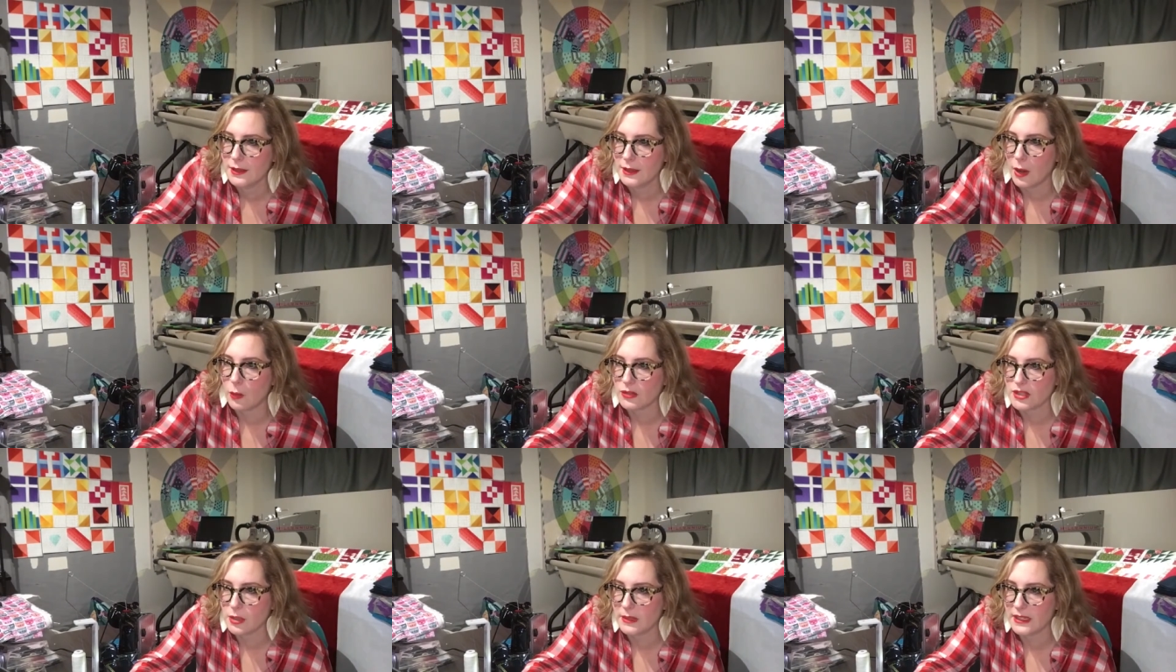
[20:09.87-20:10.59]
Oh,
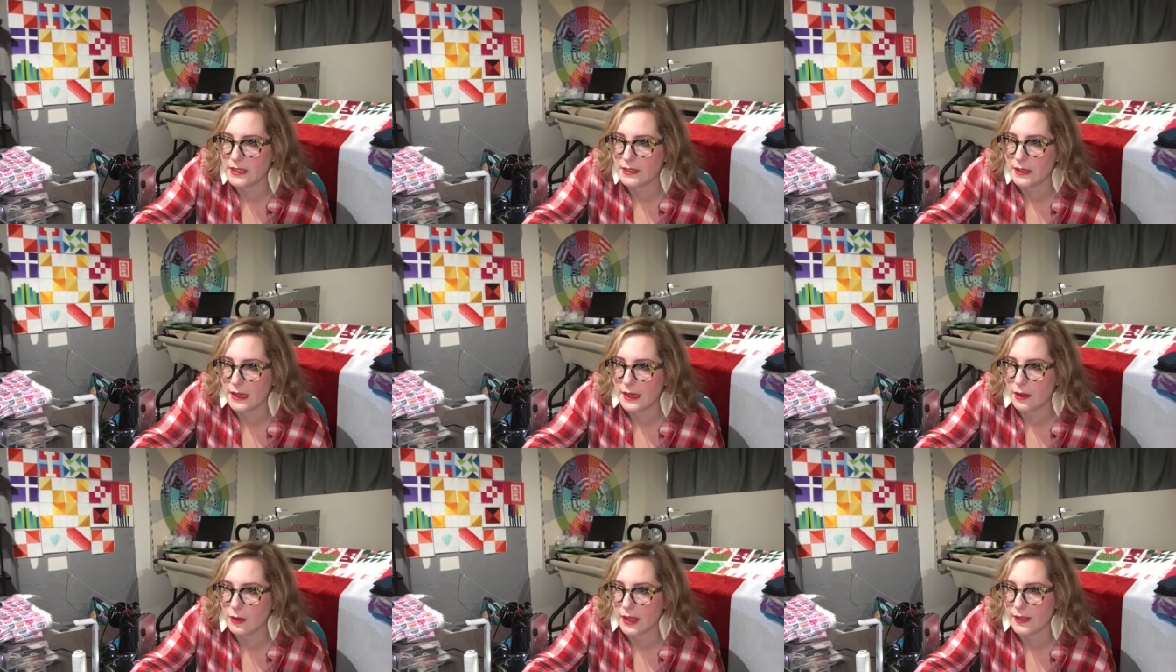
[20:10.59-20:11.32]
so many.
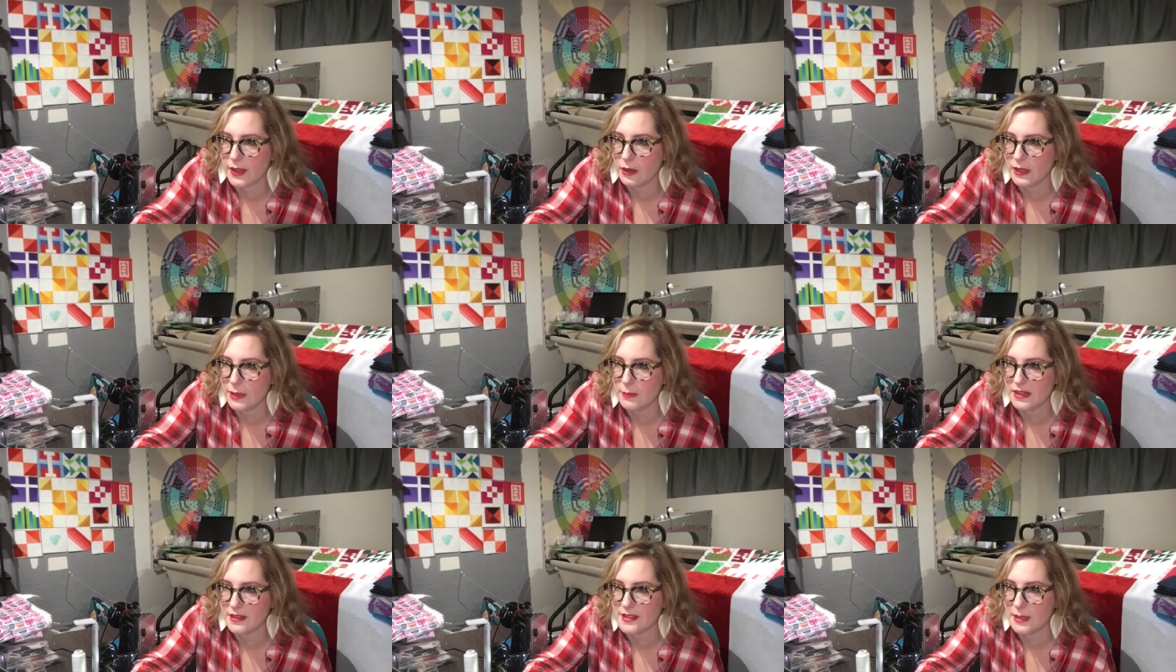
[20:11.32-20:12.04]
Okay, we all came in
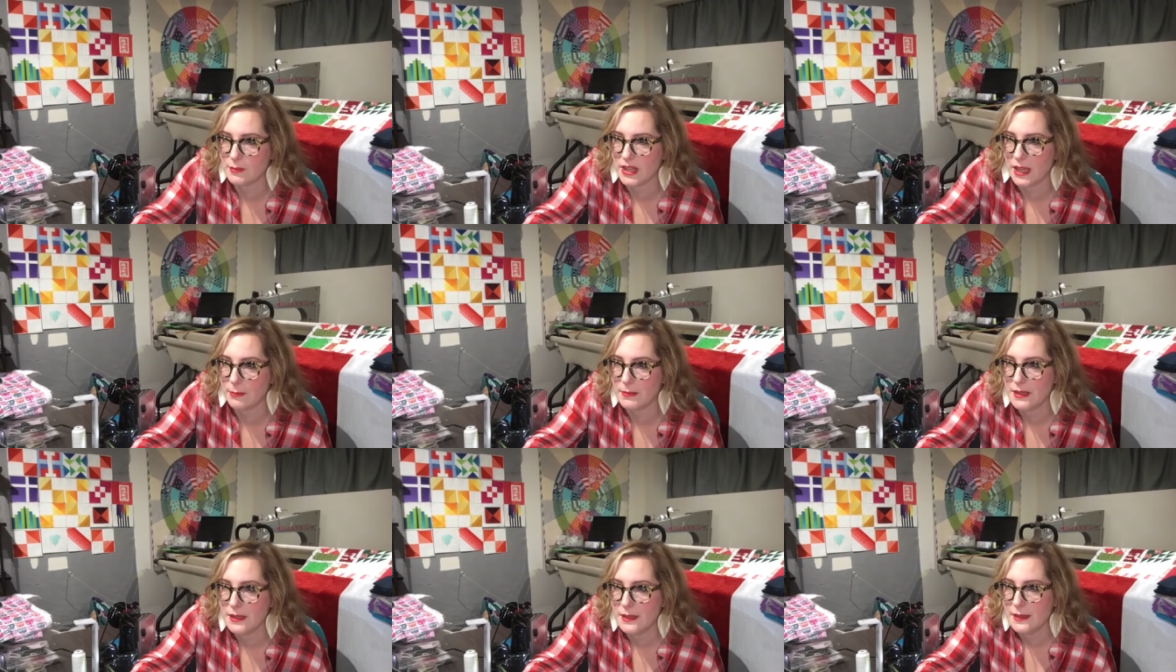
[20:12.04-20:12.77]
at the same
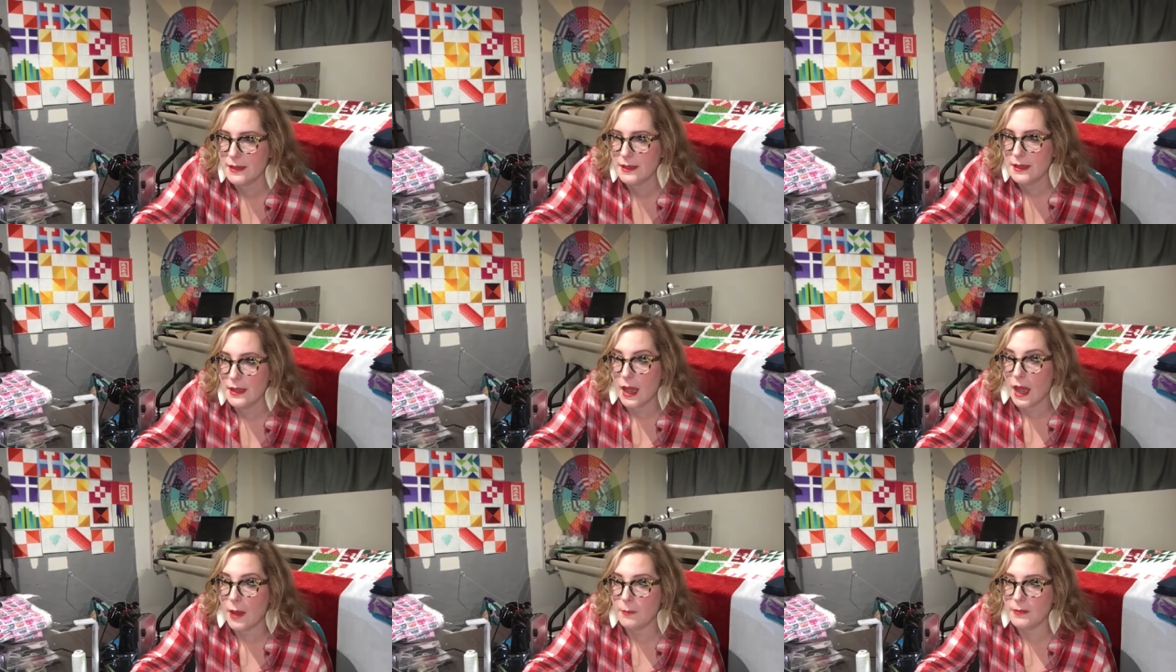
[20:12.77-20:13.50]

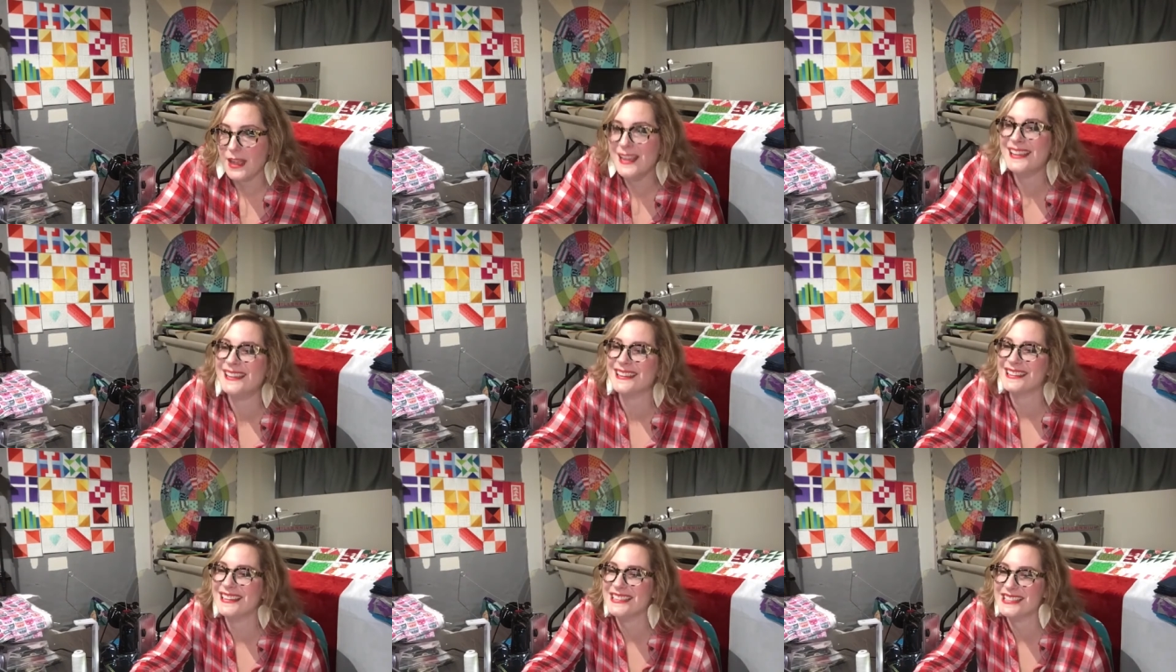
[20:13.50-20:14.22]
time.
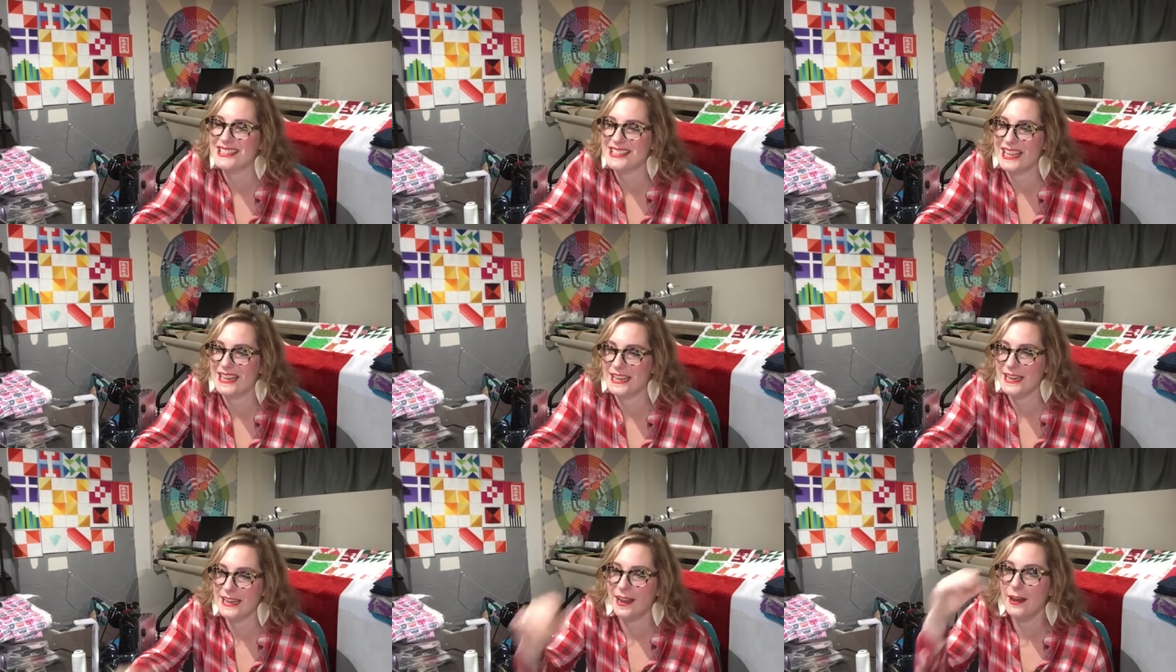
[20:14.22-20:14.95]
Lisa said,
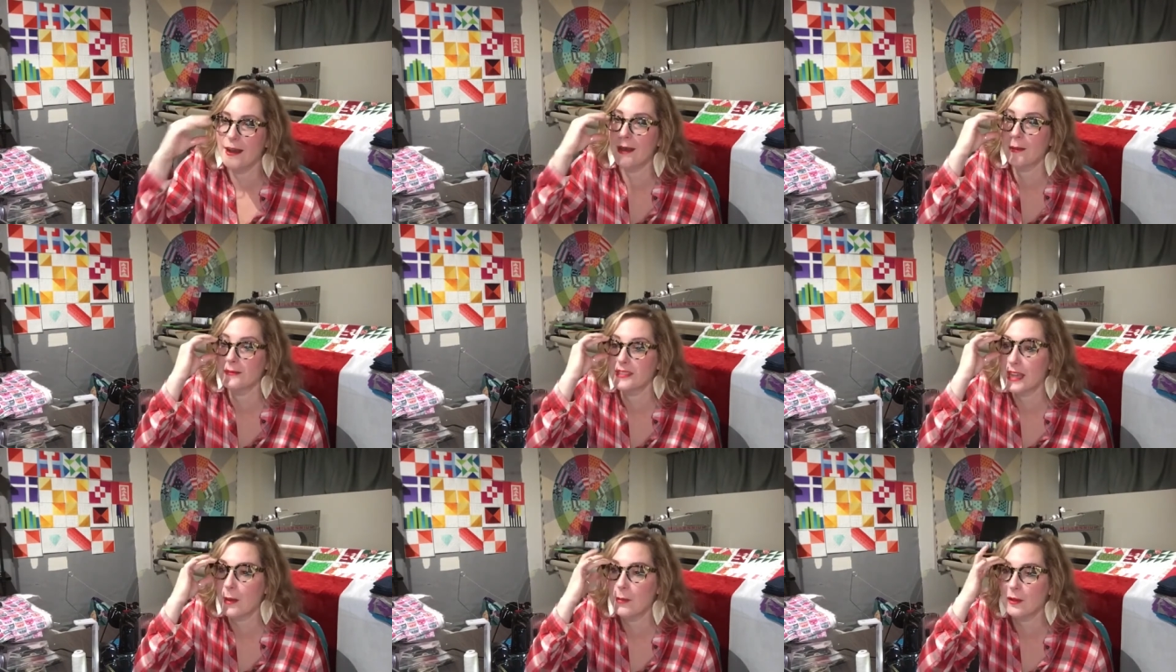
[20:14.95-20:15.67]
"Yum,
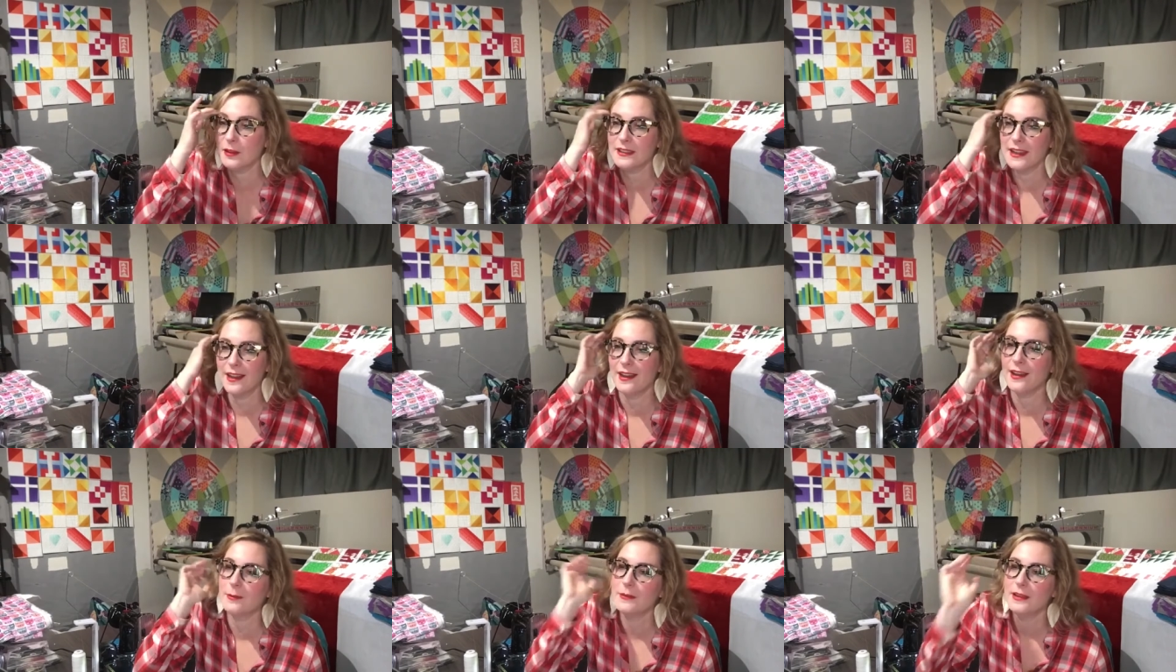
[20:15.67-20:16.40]
double
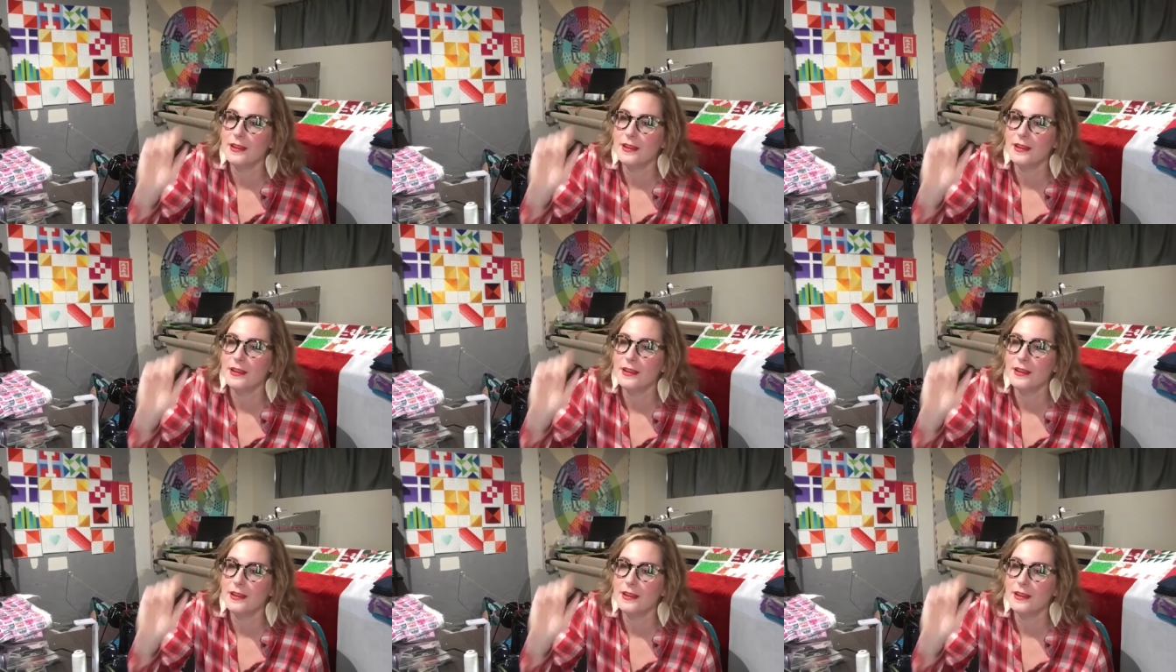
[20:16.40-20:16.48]
yum."